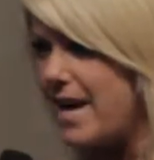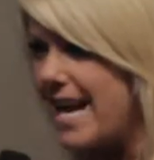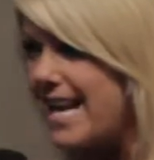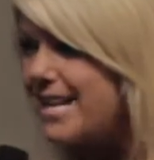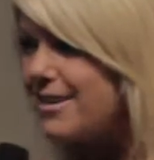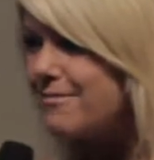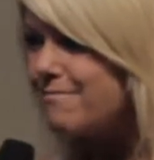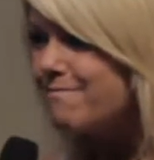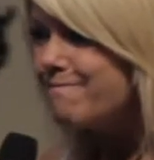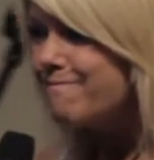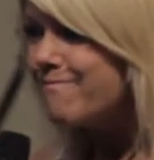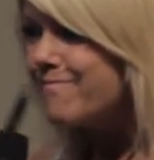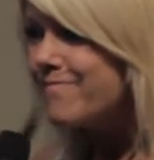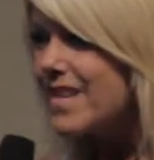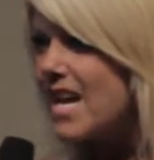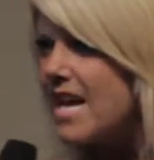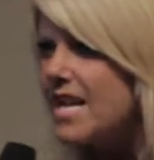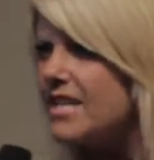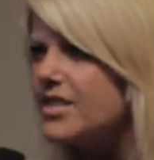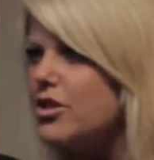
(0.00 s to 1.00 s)
right?
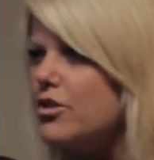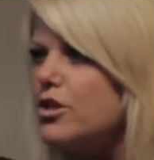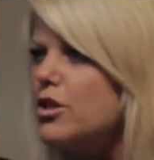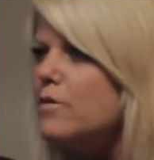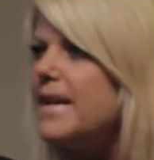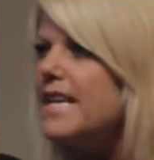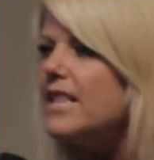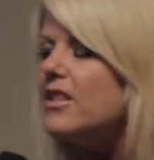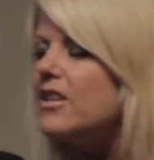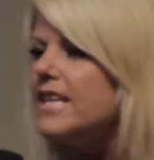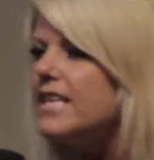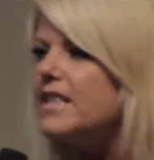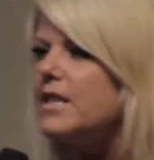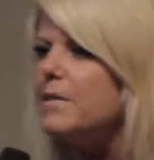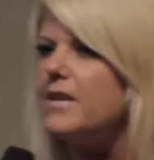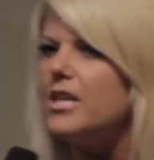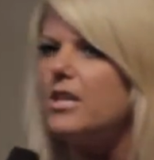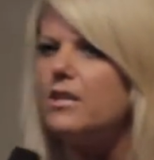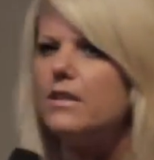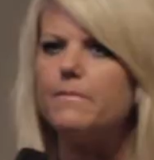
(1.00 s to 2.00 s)
So you may look in
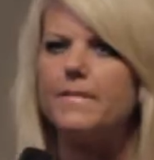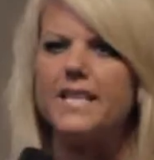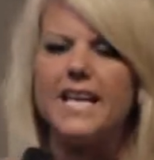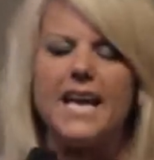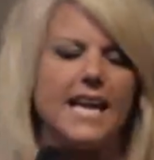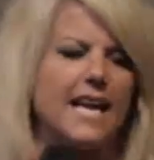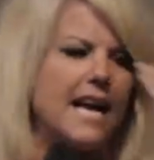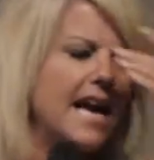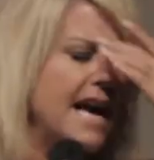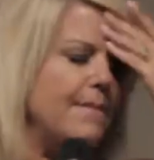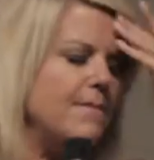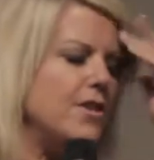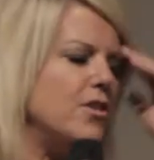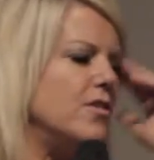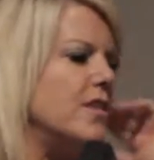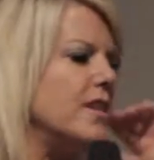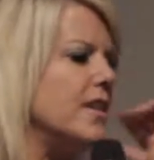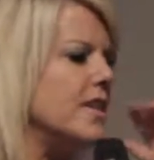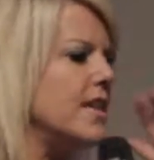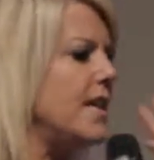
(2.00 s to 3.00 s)
the mirror and you be like, I'm
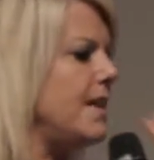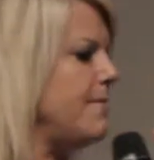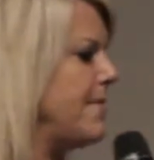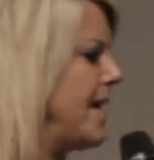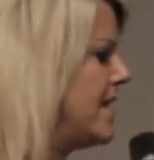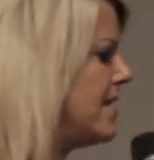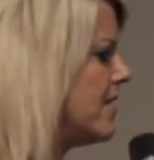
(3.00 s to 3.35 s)
no good, my